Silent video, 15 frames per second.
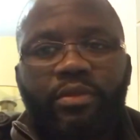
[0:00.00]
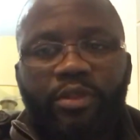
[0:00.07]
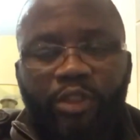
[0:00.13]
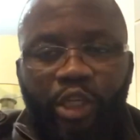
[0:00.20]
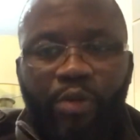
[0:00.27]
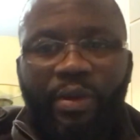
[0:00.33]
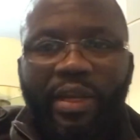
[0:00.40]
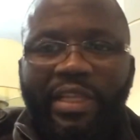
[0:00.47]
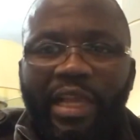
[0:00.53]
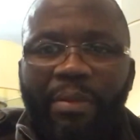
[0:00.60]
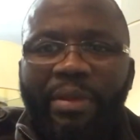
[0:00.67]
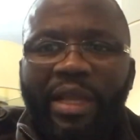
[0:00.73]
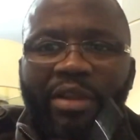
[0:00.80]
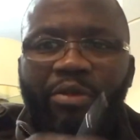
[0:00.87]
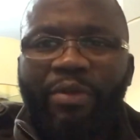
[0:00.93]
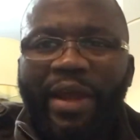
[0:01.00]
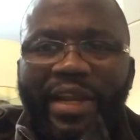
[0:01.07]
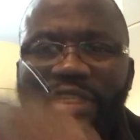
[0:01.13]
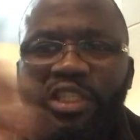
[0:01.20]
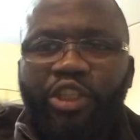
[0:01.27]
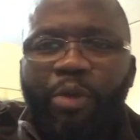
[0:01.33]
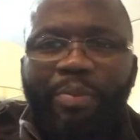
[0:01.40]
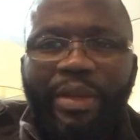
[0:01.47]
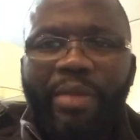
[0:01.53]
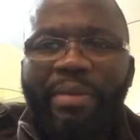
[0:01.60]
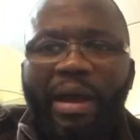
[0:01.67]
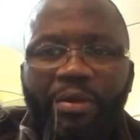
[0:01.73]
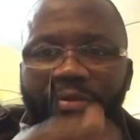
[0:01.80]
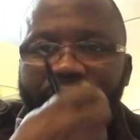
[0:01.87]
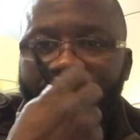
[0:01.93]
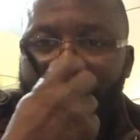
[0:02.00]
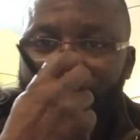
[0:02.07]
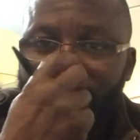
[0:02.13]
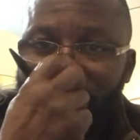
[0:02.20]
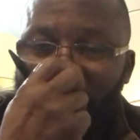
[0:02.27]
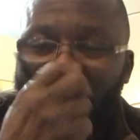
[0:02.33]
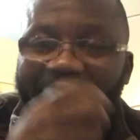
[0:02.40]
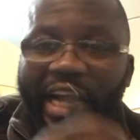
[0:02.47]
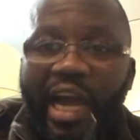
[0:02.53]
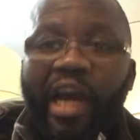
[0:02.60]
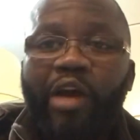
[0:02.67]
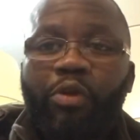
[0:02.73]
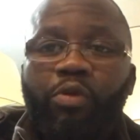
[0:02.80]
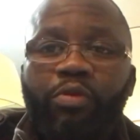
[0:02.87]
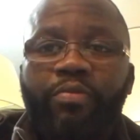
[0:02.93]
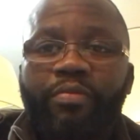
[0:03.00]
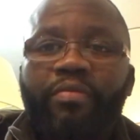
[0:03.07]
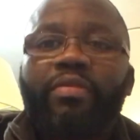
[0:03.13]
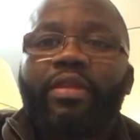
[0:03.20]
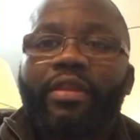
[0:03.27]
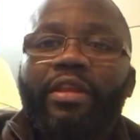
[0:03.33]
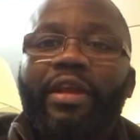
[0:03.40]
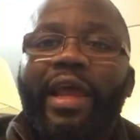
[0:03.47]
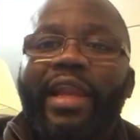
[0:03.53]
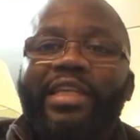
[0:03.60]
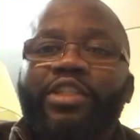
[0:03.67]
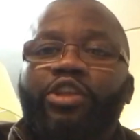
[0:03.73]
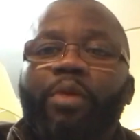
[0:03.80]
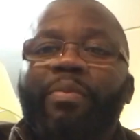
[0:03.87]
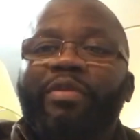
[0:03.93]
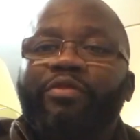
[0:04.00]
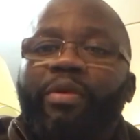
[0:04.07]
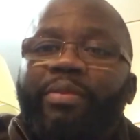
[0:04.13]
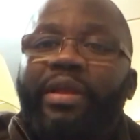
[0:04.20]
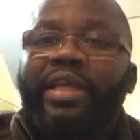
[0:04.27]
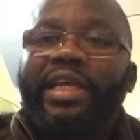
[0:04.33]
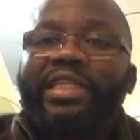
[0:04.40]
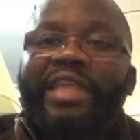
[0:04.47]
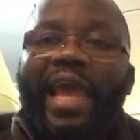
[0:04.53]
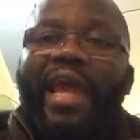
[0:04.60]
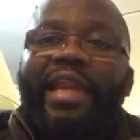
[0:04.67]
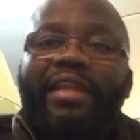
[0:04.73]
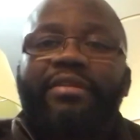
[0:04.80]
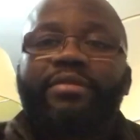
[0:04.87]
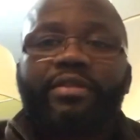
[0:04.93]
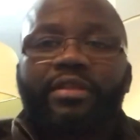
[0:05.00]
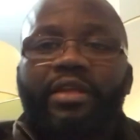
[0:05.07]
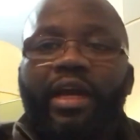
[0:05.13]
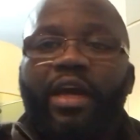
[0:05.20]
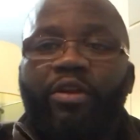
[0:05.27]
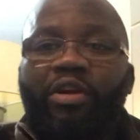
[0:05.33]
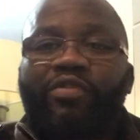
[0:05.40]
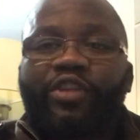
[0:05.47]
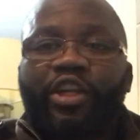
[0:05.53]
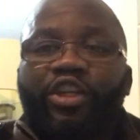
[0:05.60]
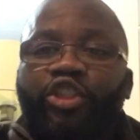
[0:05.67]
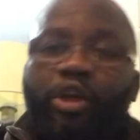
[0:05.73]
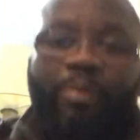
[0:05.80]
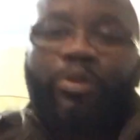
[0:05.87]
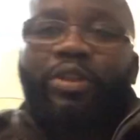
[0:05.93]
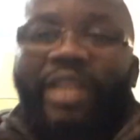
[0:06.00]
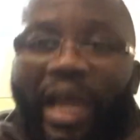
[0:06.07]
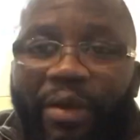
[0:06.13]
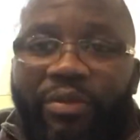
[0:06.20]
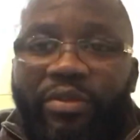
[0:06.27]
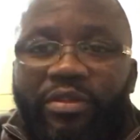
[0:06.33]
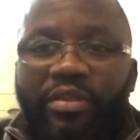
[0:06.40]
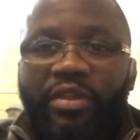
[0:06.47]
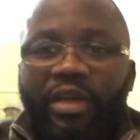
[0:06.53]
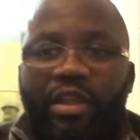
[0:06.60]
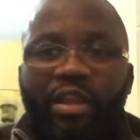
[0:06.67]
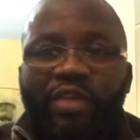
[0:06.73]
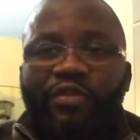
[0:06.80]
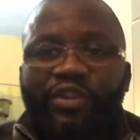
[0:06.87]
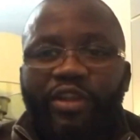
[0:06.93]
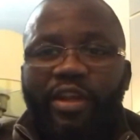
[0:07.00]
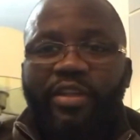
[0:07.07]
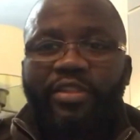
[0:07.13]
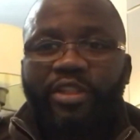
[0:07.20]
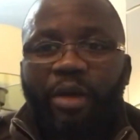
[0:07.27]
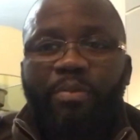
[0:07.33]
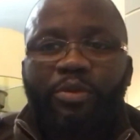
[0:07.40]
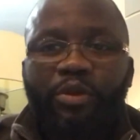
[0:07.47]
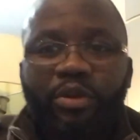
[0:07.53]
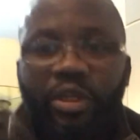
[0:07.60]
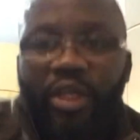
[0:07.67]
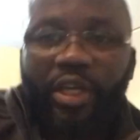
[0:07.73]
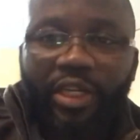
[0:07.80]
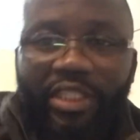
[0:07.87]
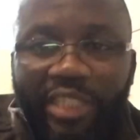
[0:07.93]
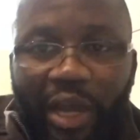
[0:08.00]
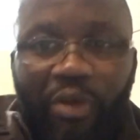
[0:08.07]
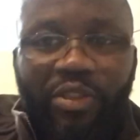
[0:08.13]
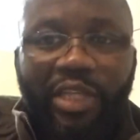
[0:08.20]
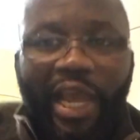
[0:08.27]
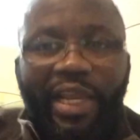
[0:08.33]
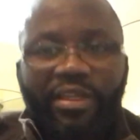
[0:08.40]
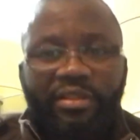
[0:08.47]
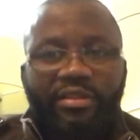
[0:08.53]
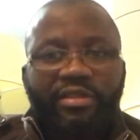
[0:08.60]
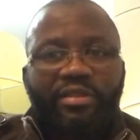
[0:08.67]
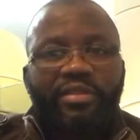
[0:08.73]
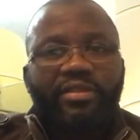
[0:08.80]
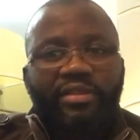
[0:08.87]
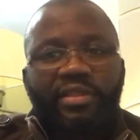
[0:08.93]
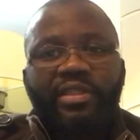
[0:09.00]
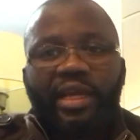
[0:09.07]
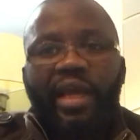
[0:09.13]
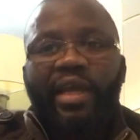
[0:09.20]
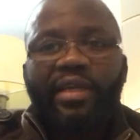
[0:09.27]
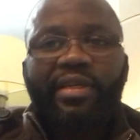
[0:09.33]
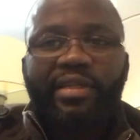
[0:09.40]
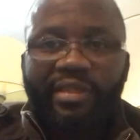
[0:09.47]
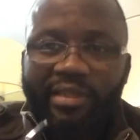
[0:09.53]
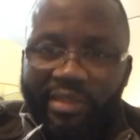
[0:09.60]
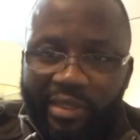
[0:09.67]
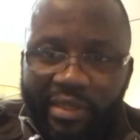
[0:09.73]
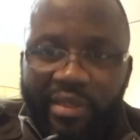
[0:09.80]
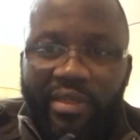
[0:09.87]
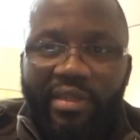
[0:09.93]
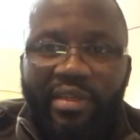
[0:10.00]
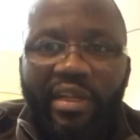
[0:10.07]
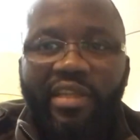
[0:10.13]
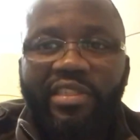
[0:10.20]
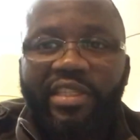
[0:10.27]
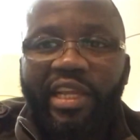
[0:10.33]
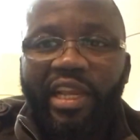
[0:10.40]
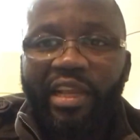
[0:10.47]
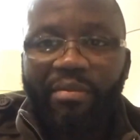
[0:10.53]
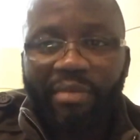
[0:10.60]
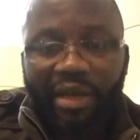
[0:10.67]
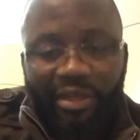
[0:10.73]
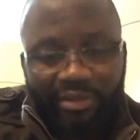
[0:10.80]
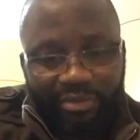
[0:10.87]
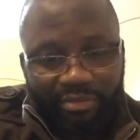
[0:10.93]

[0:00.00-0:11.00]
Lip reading: Do you want to tell me that the riders are jumping about like a kangaroo? The riders are jumping from the East End and all of a sudden jump to town and all of a sudden jump to the South side? Yeah? That's stealing, man.